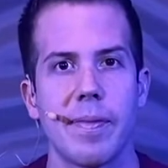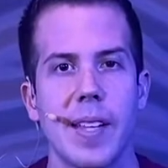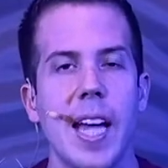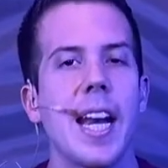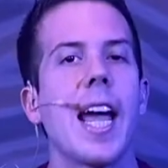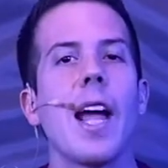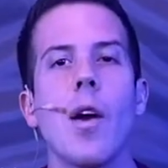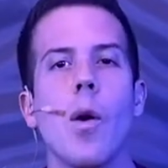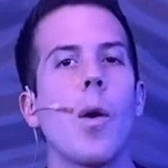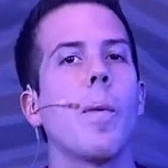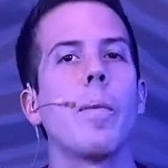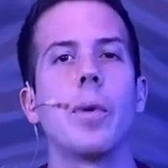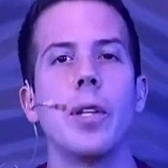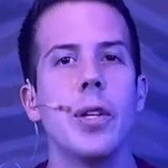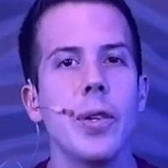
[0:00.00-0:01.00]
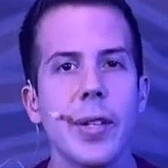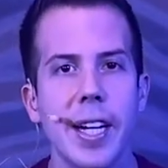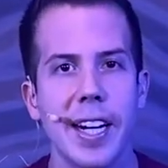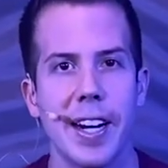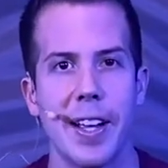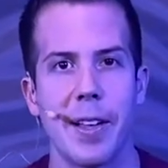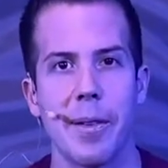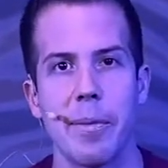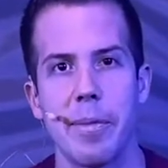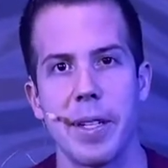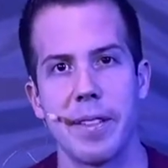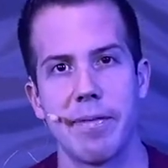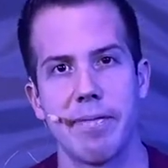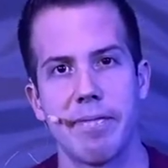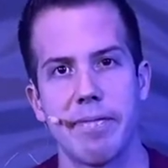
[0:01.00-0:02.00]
And I hope you can help me.